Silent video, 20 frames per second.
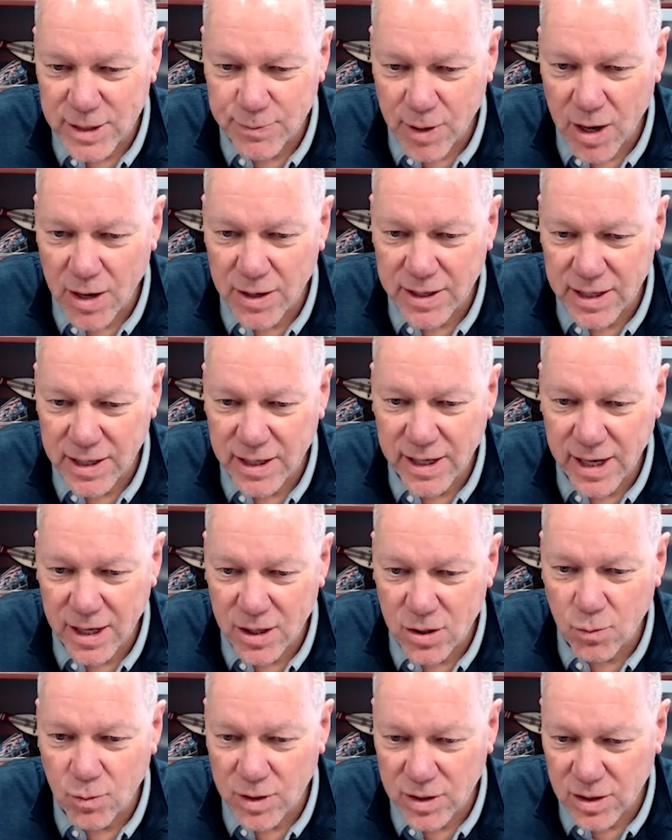bonding
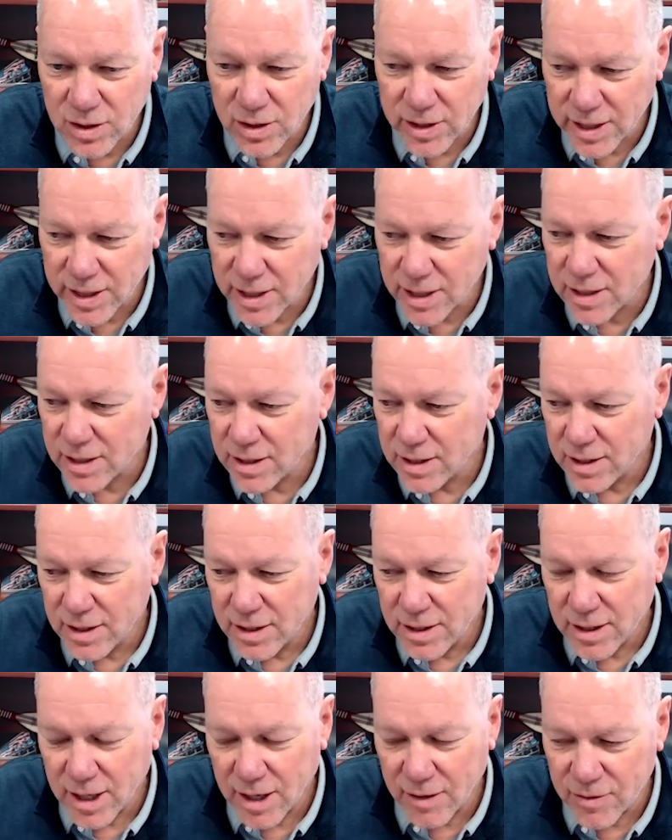together with Lena.
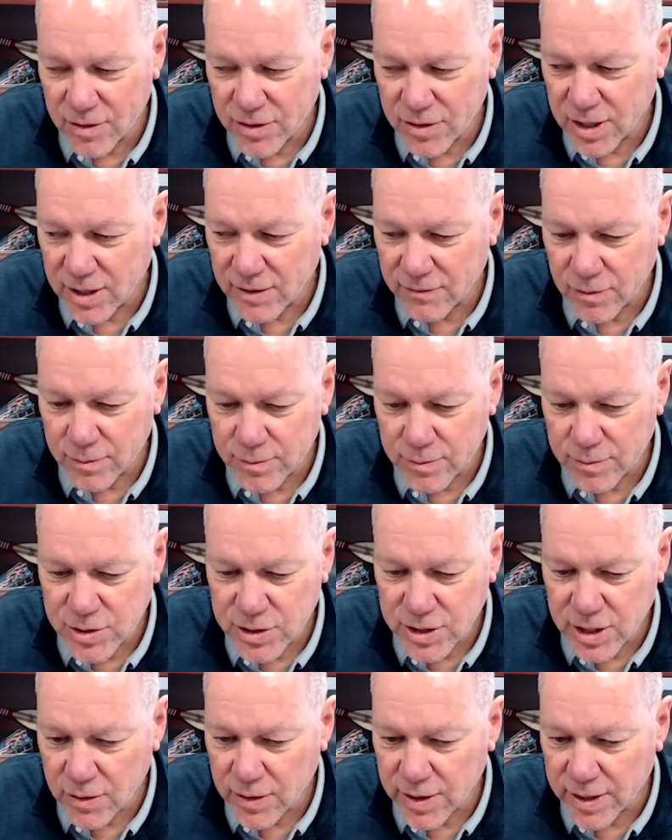Everything from
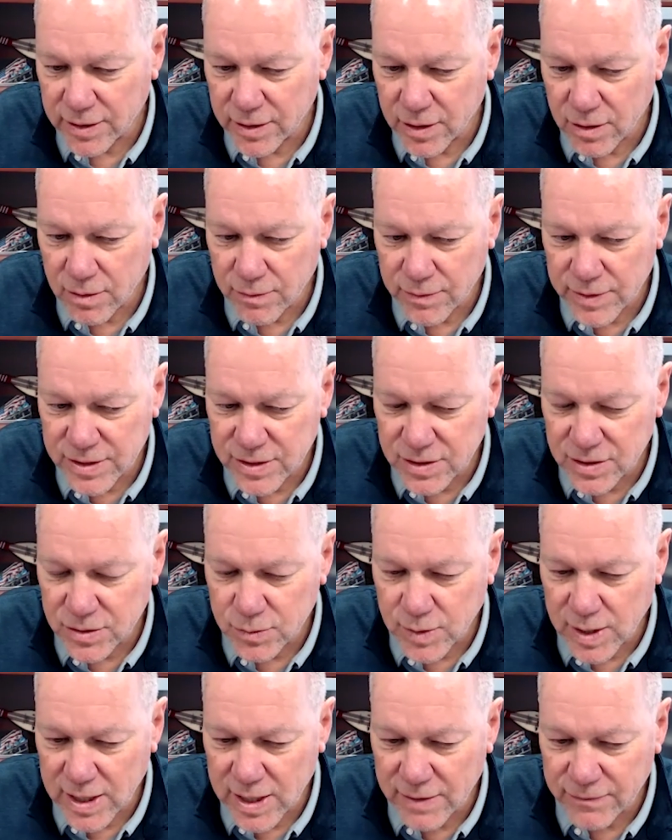sharing their reasons
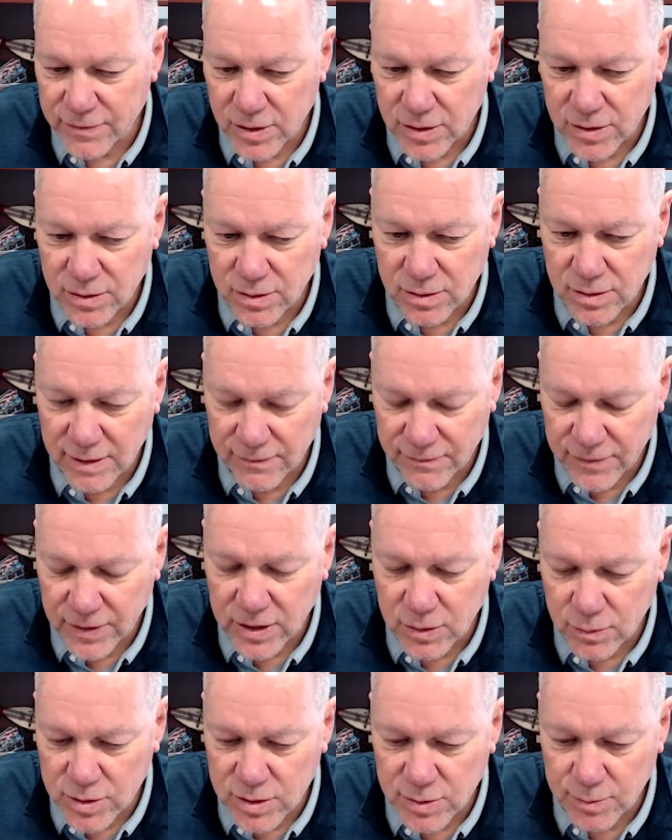why they felt
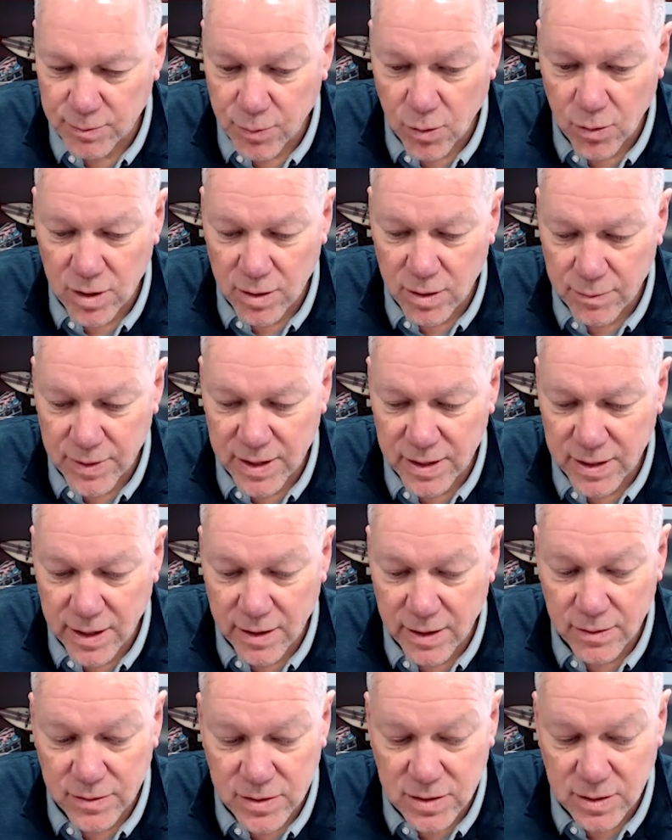it was important to be
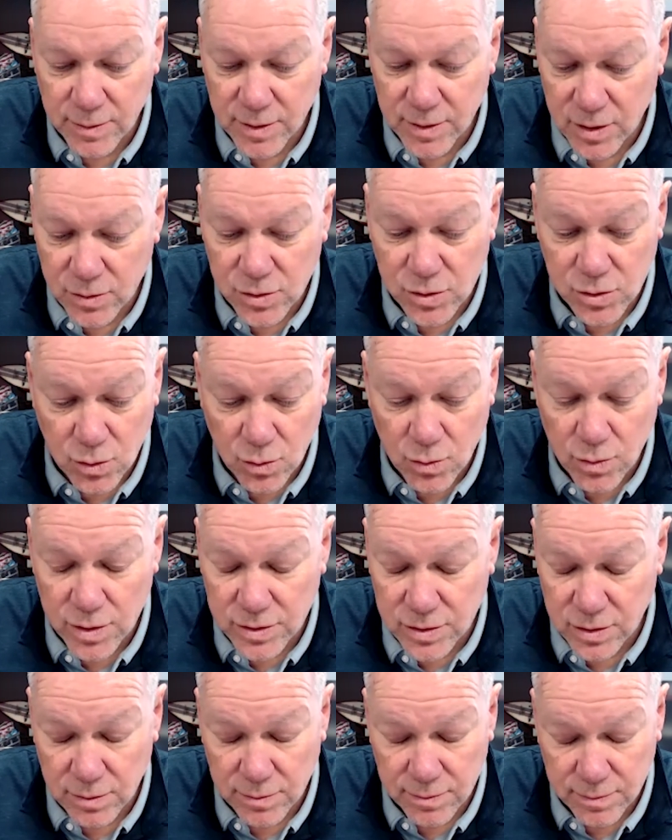there, and some of those stories
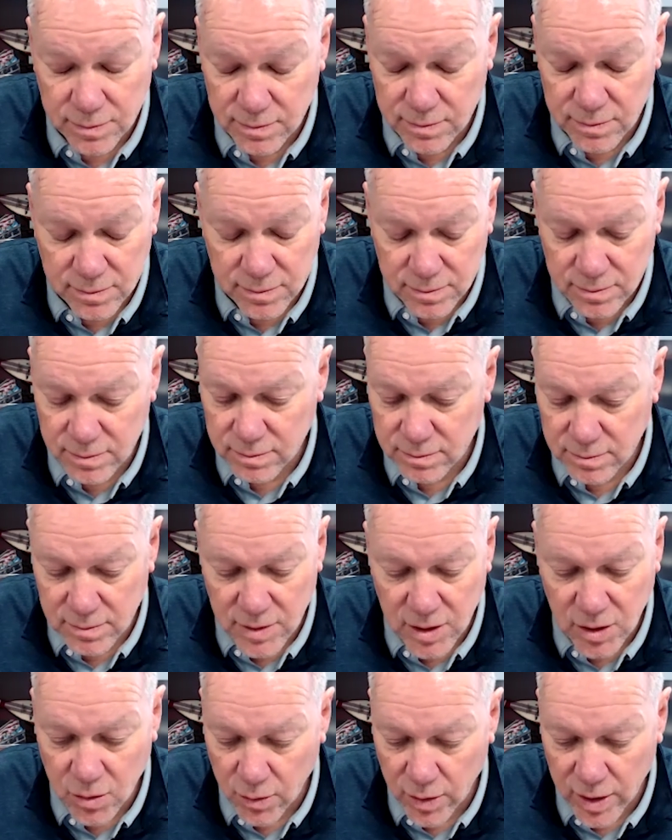are
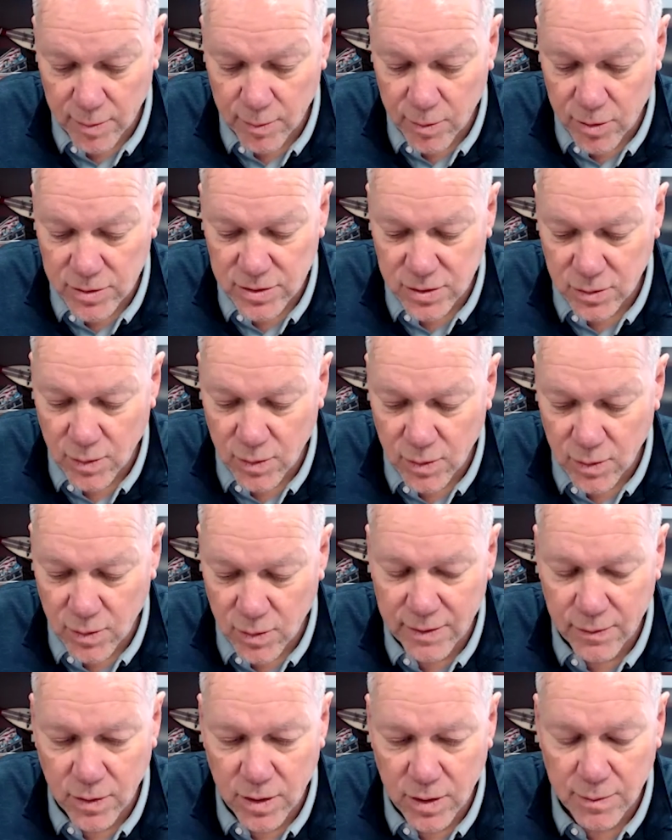incredible as to why they
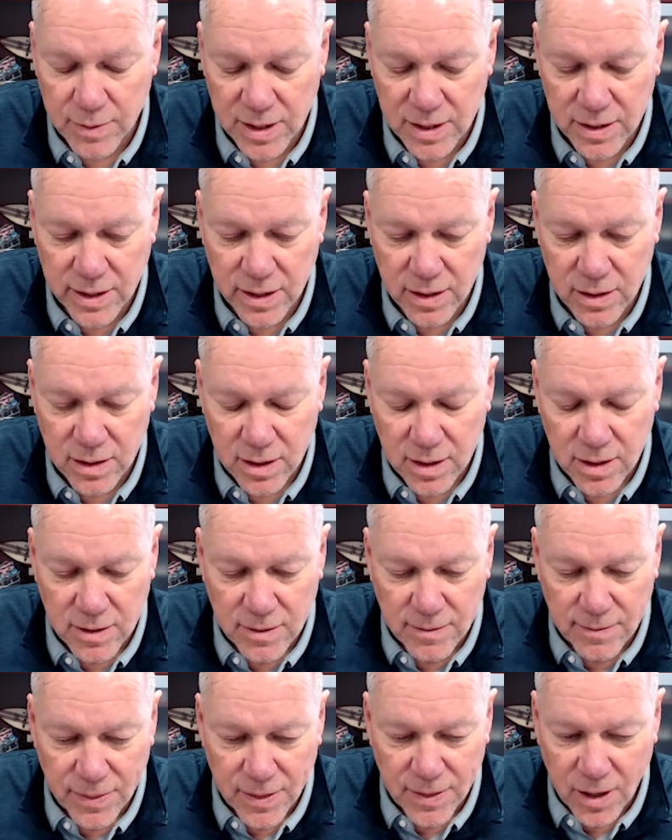want to be there,
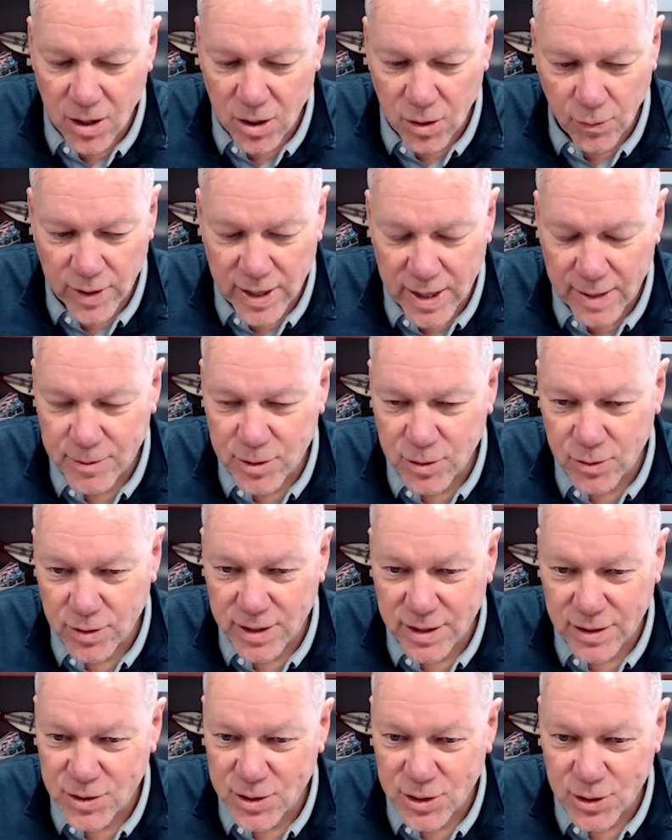all the way up to a
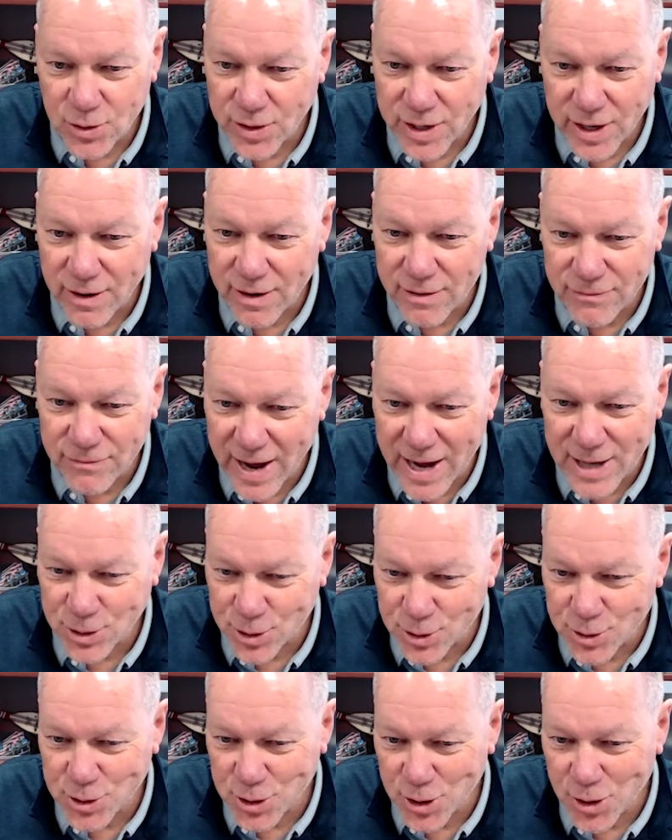concealed carry fashion
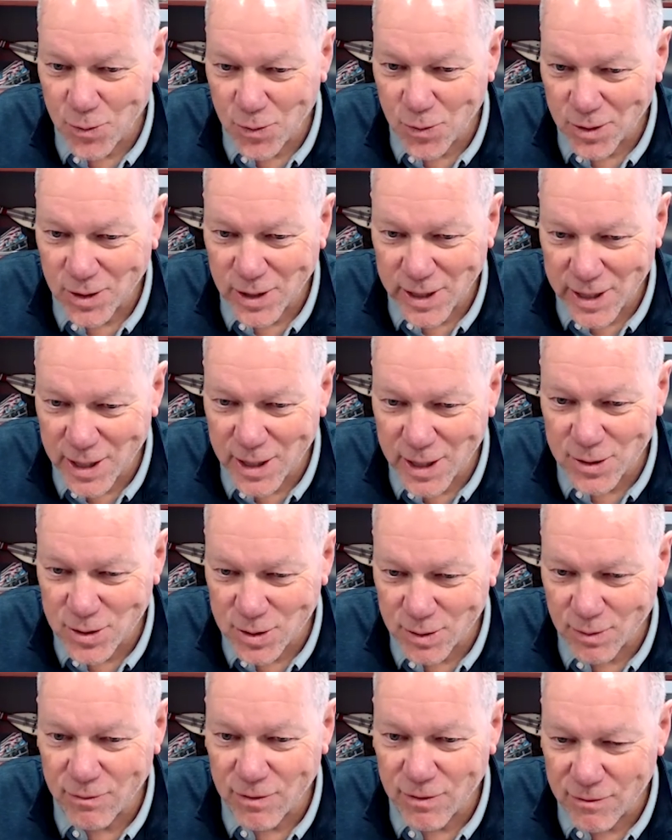show where Lena and
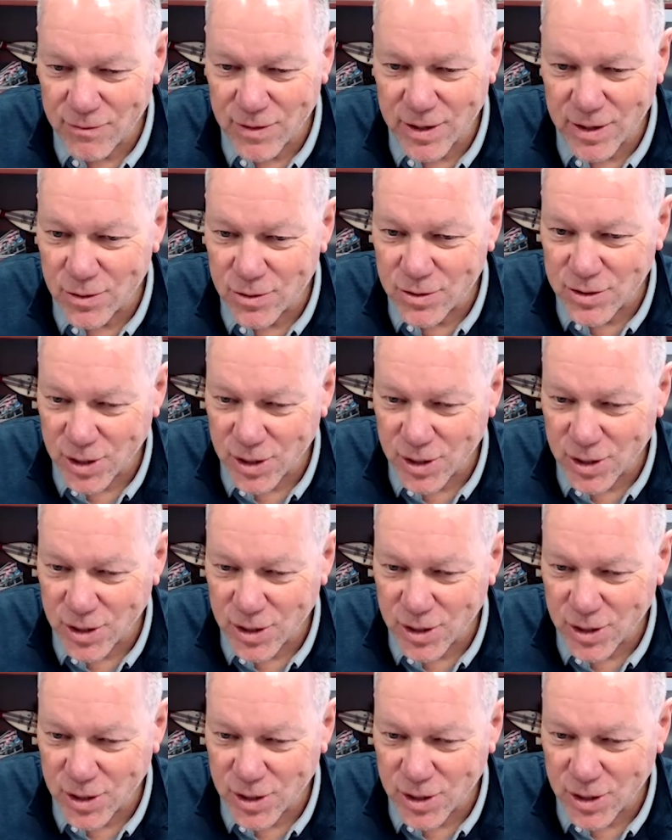some of our vendors